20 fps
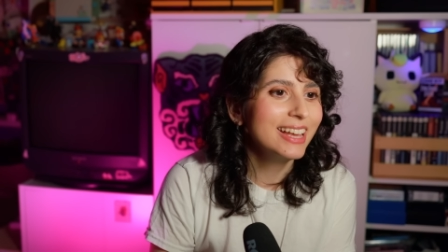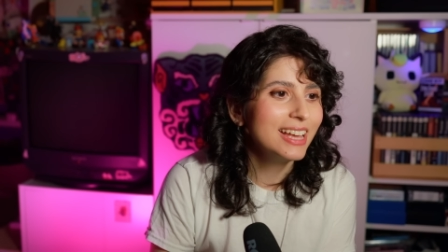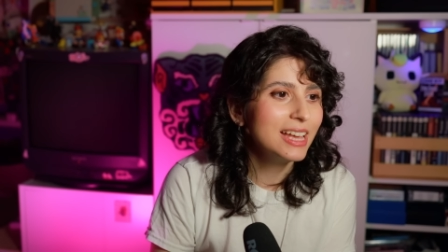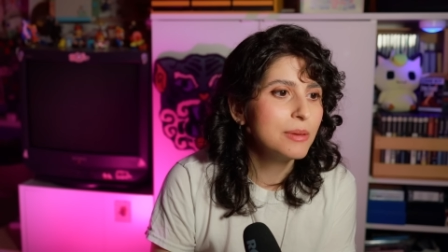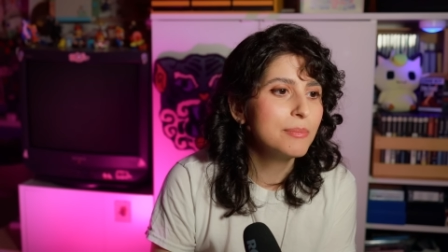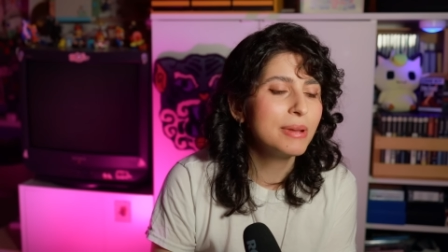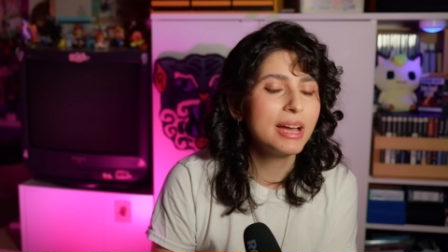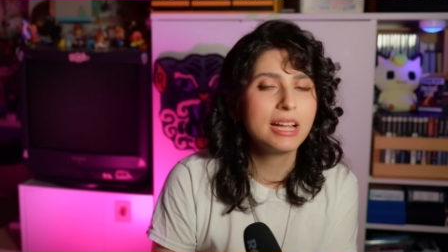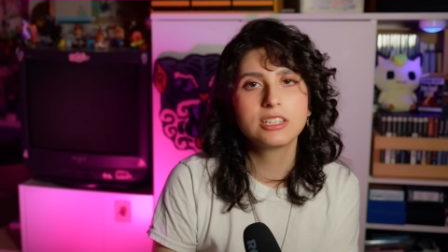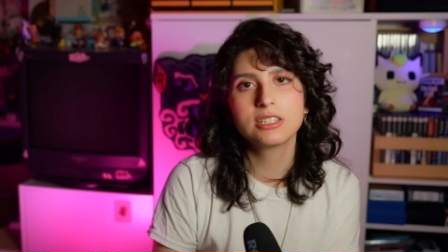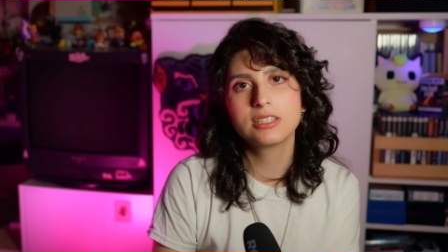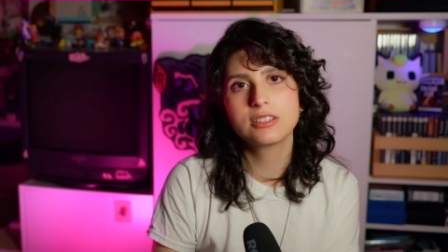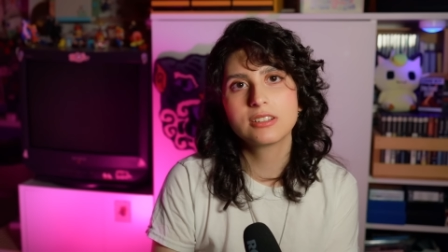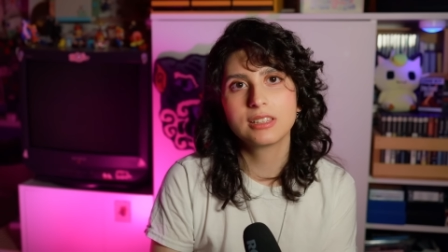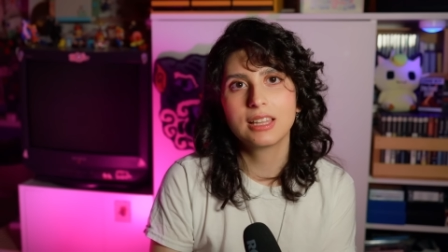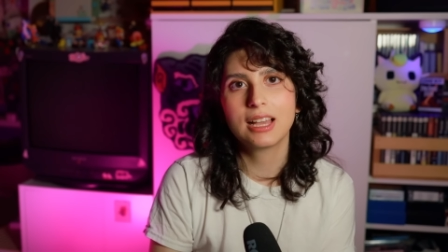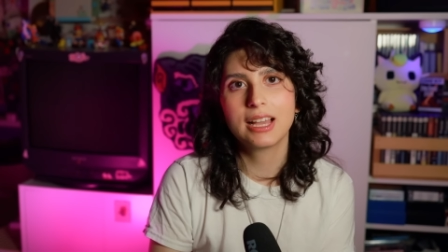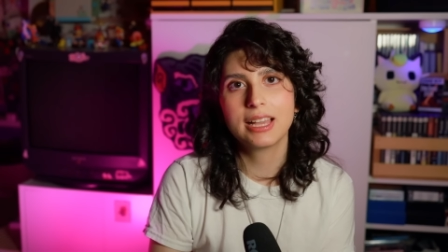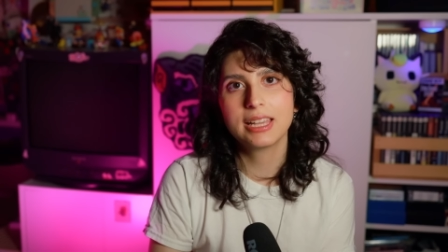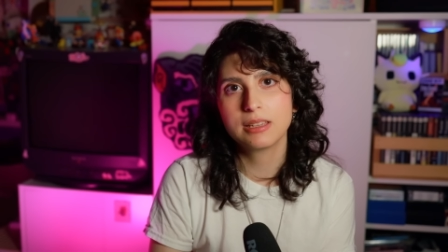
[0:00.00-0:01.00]
imagine
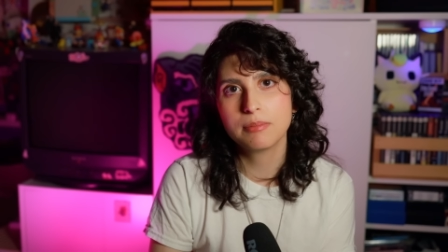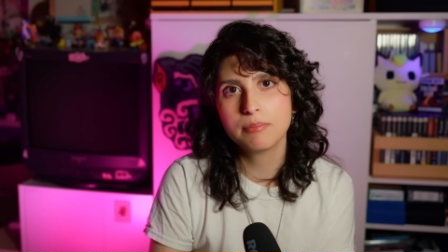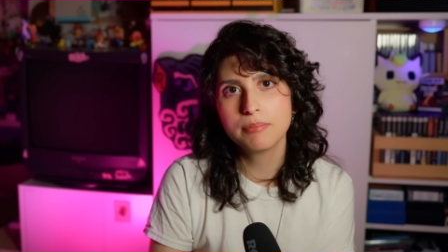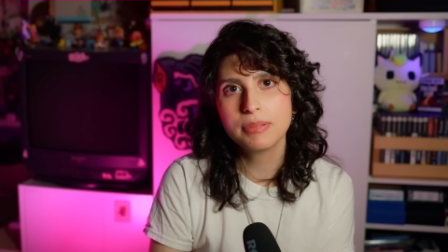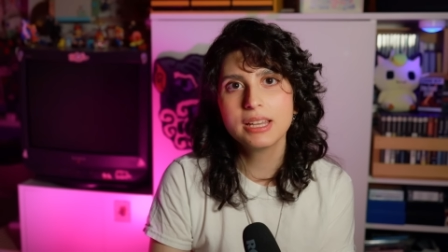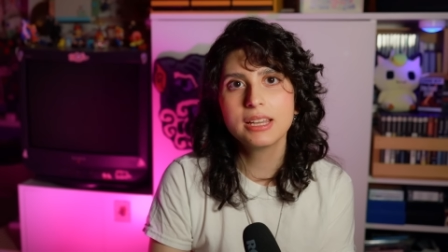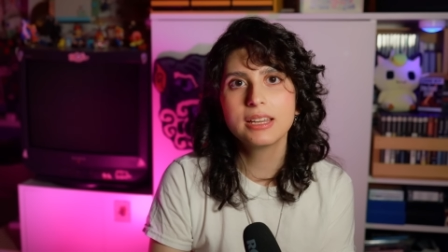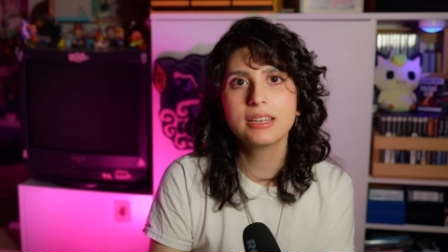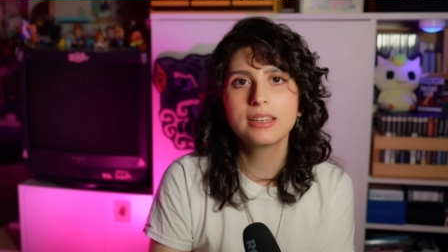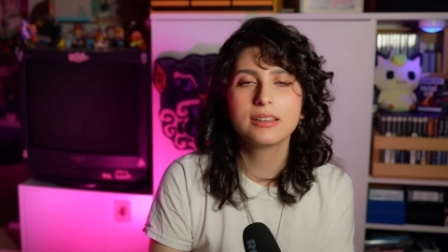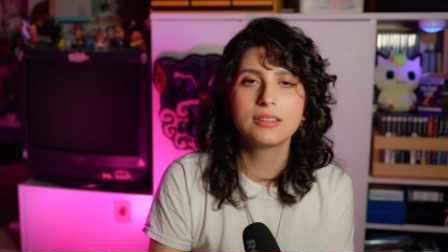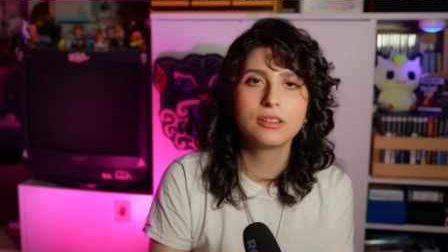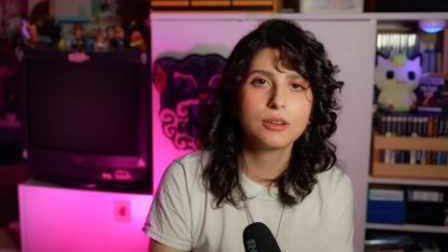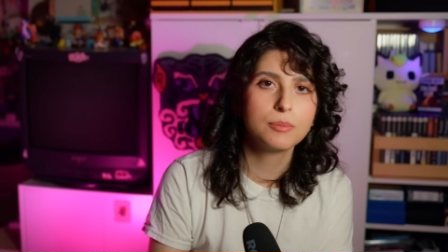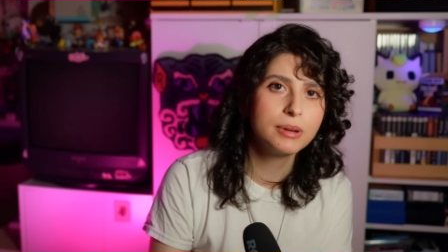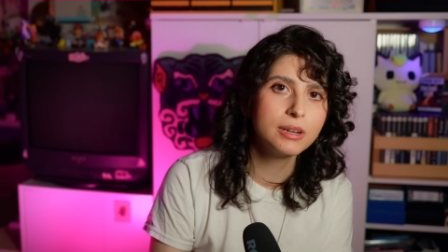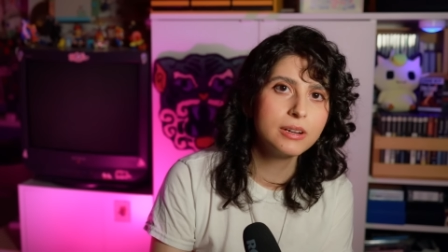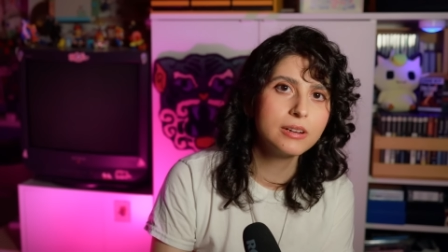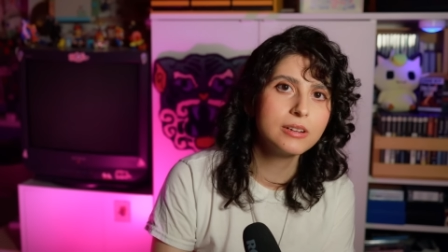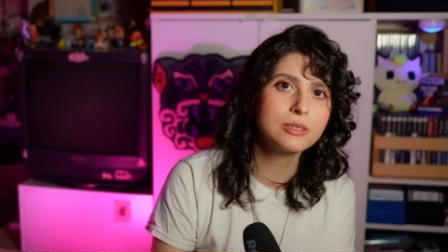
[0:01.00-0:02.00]
you're lying in bed and your
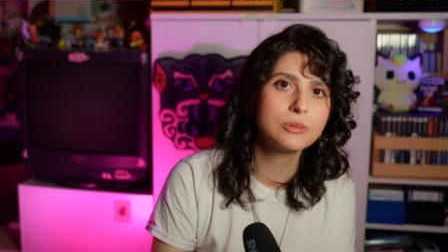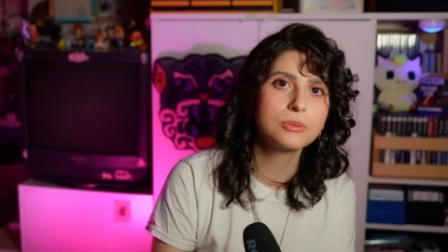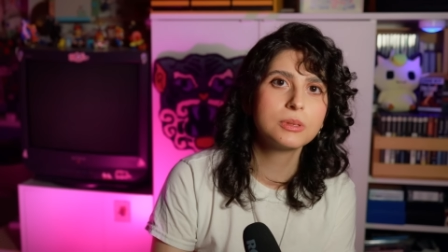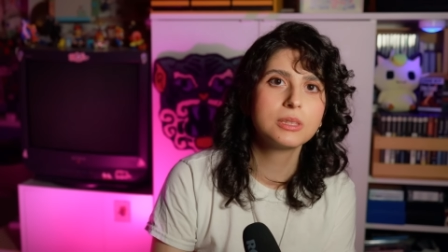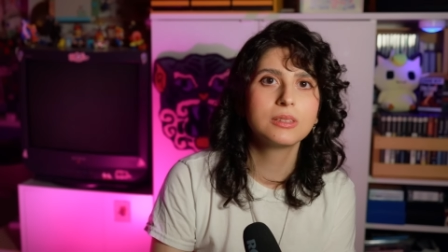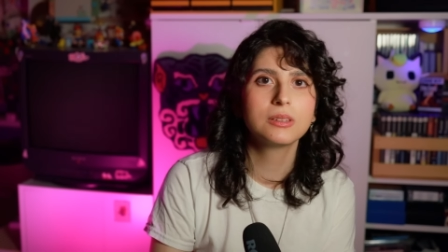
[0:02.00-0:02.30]
partner's with